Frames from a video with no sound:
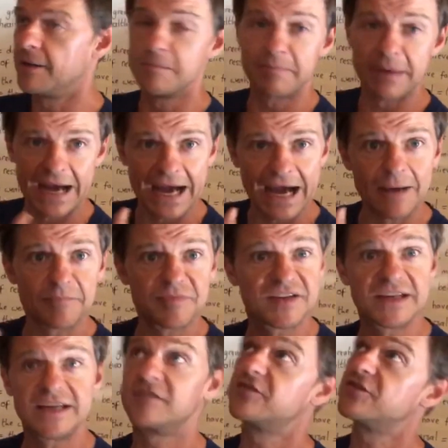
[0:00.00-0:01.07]
perhaps
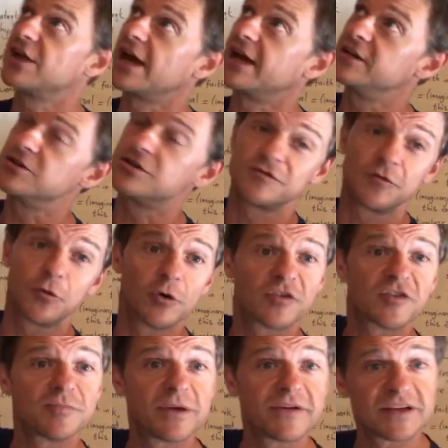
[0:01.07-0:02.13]
in exchange for
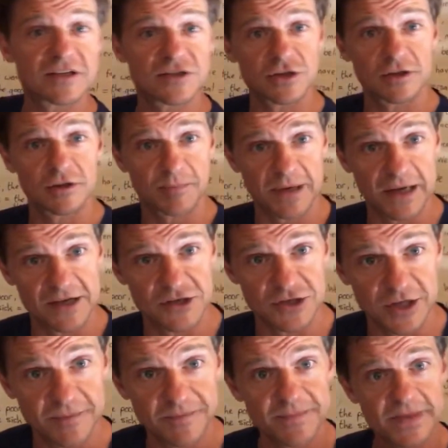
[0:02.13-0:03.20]
spiritual
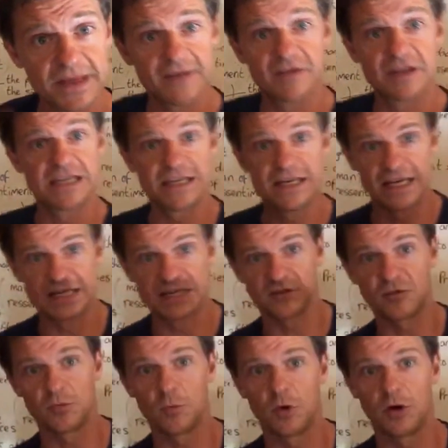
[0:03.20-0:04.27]
pleasure. Yeah, he
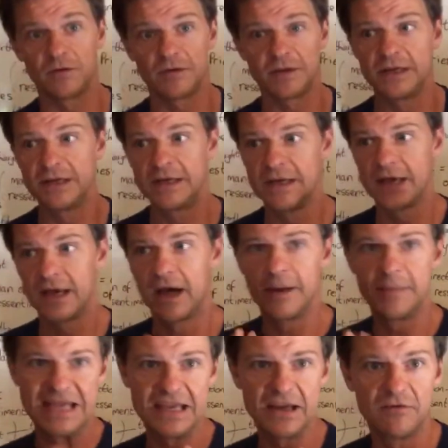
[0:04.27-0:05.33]
doesn't want,
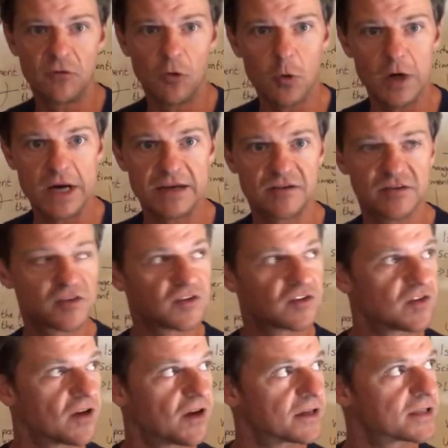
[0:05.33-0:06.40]
he avoids
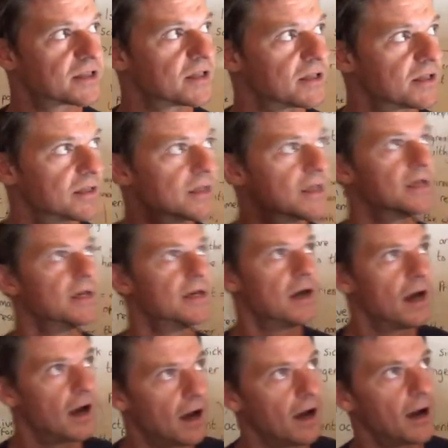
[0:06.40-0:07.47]
certain
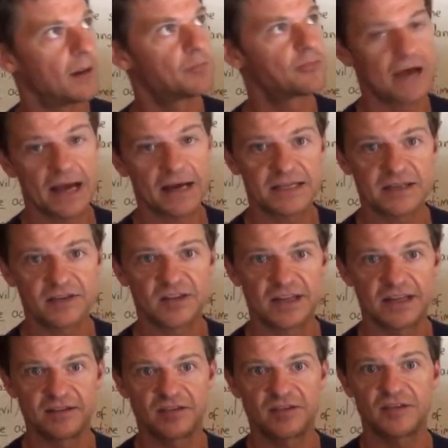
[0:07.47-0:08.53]

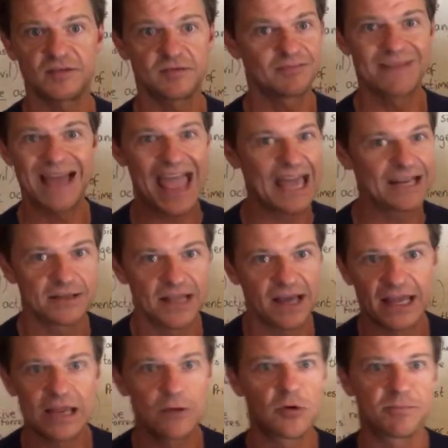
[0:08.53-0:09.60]
practices
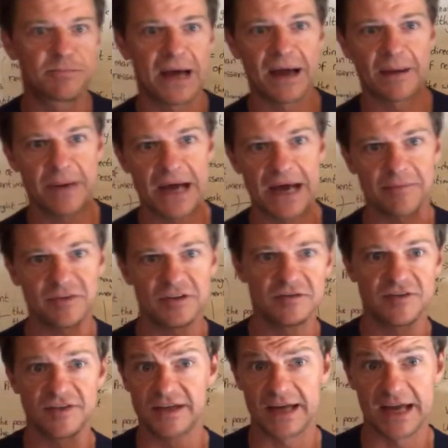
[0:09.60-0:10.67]
that he would perhaps
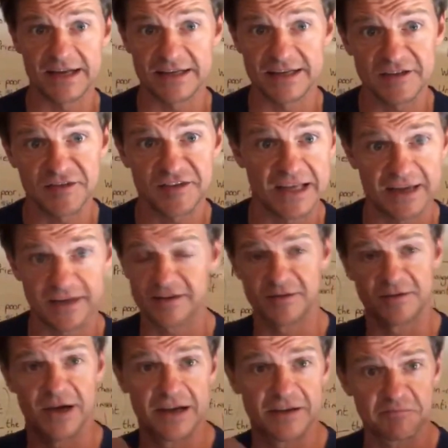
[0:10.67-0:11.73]
consider hedonistic,
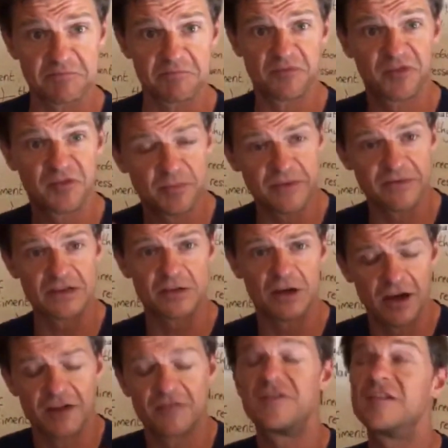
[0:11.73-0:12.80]
like
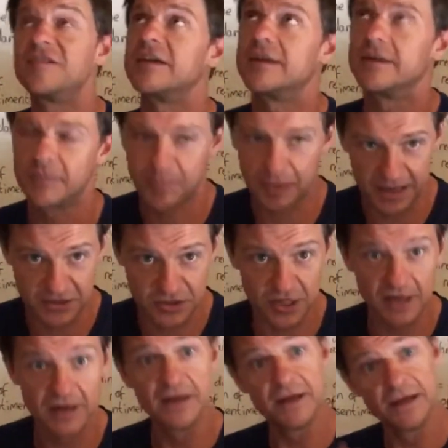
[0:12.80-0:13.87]
physical pleasure,